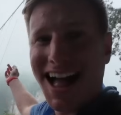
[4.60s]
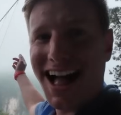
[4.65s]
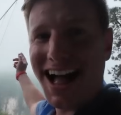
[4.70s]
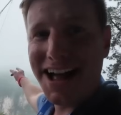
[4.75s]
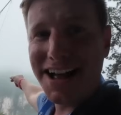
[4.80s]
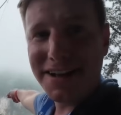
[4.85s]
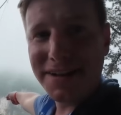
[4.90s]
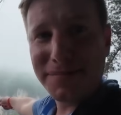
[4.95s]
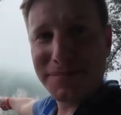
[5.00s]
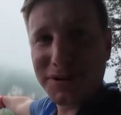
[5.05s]

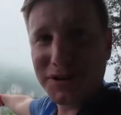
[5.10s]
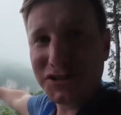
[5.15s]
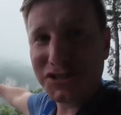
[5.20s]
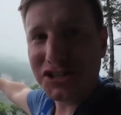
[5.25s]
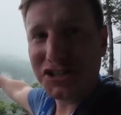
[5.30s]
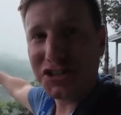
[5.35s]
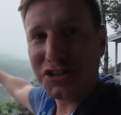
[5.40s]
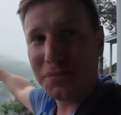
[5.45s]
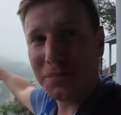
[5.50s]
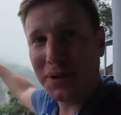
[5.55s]
I am bungee
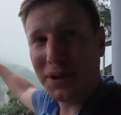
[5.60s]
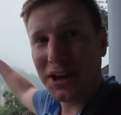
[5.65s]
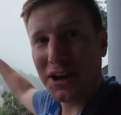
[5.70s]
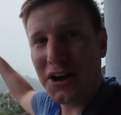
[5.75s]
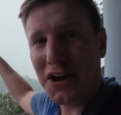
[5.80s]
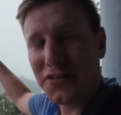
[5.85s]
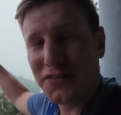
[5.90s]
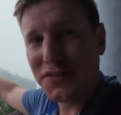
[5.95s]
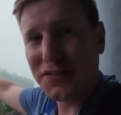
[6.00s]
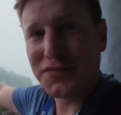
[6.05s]
jumping
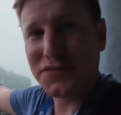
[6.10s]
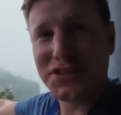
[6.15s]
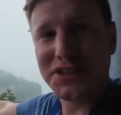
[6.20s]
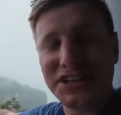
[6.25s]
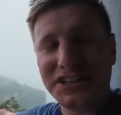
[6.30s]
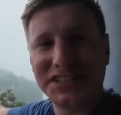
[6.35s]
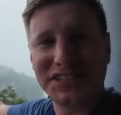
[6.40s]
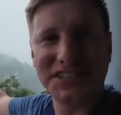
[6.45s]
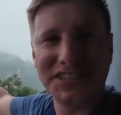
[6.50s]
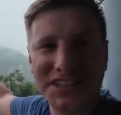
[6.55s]
off of
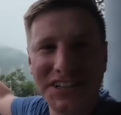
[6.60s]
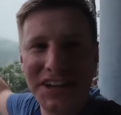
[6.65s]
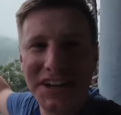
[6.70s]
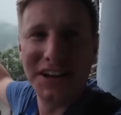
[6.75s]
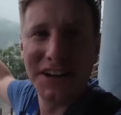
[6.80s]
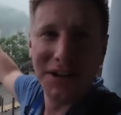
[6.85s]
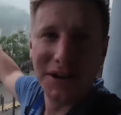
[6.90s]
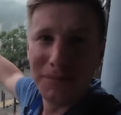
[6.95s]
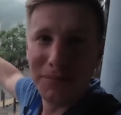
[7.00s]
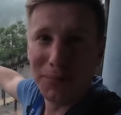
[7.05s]
this
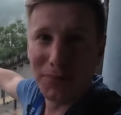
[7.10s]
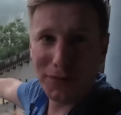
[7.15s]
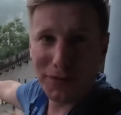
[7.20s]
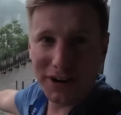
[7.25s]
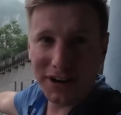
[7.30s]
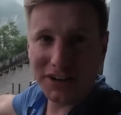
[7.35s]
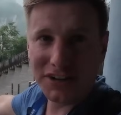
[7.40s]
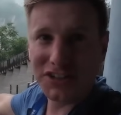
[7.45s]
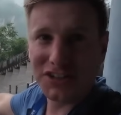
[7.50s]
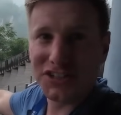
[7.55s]

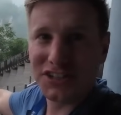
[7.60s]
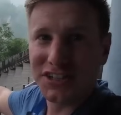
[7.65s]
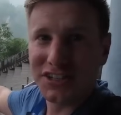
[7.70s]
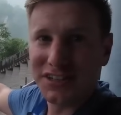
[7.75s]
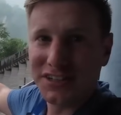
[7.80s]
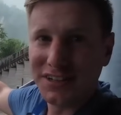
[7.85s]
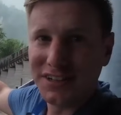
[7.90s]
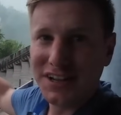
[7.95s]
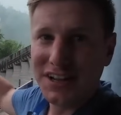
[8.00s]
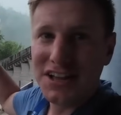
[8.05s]
bridge,
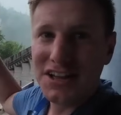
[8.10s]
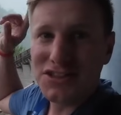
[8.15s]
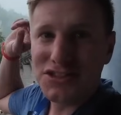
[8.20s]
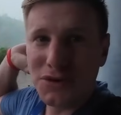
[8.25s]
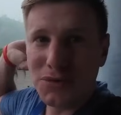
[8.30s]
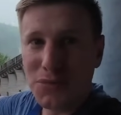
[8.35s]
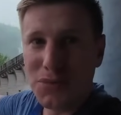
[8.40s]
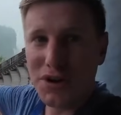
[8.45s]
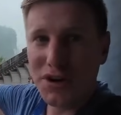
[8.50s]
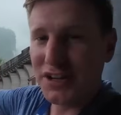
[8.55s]
the
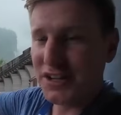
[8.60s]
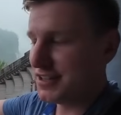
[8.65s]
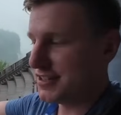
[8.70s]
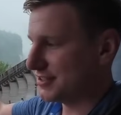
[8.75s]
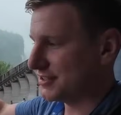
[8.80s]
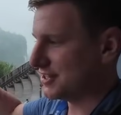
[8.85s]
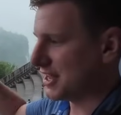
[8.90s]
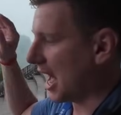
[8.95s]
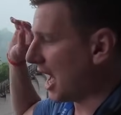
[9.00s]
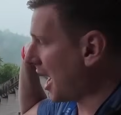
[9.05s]

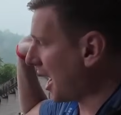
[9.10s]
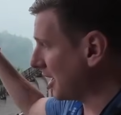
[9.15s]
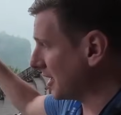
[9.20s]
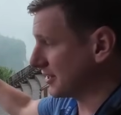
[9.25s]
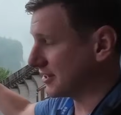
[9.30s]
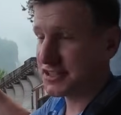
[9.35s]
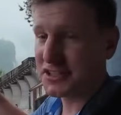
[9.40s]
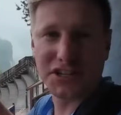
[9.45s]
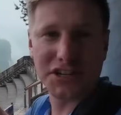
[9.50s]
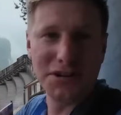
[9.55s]
world's
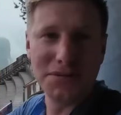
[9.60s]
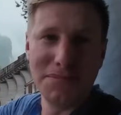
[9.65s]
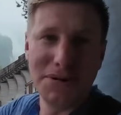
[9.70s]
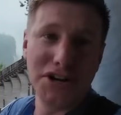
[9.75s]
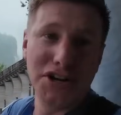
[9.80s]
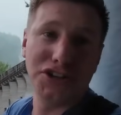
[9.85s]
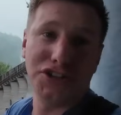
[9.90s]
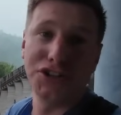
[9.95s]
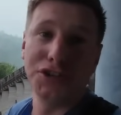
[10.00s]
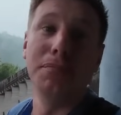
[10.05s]
highest
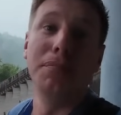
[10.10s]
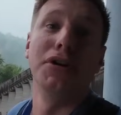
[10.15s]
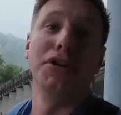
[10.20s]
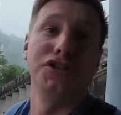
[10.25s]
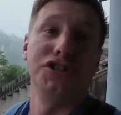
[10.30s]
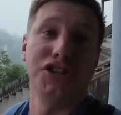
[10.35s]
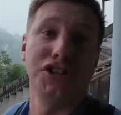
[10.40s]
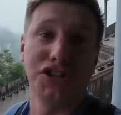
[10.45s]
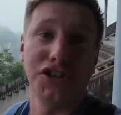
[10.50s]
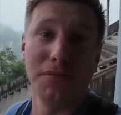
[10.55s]
commercial
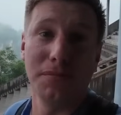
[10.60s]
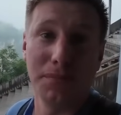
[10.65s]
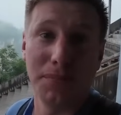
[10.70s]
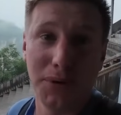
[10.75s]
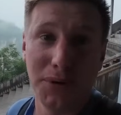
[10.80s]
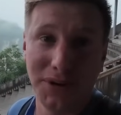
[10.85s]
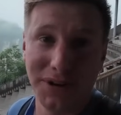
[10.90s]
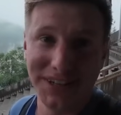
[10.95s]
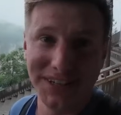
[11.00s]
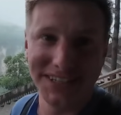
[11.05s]
bungee jump
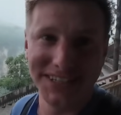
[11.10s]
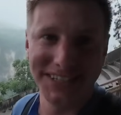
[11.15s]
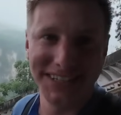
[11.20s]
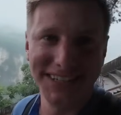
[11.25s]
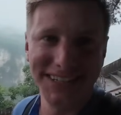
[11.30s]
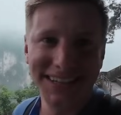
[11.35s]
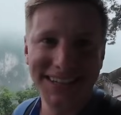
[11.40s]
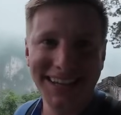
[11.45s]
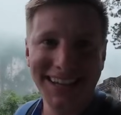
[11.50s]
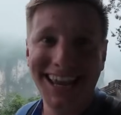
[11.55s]
point
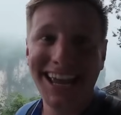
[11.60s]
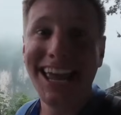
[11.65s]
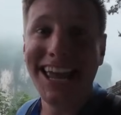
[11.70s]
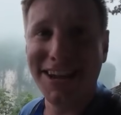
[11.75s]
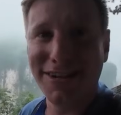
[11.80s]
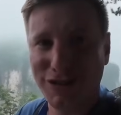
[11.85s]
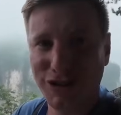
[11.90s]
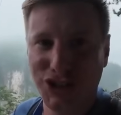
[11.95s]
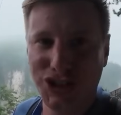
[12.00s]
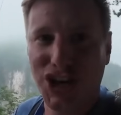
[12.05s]

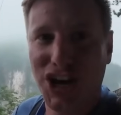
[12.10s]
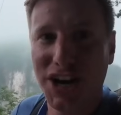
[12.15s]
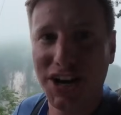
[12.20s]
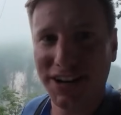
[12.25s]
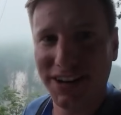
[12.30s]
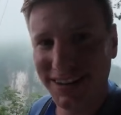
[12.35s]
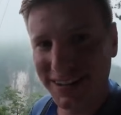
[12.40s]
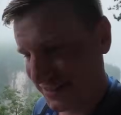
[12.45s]
here in China.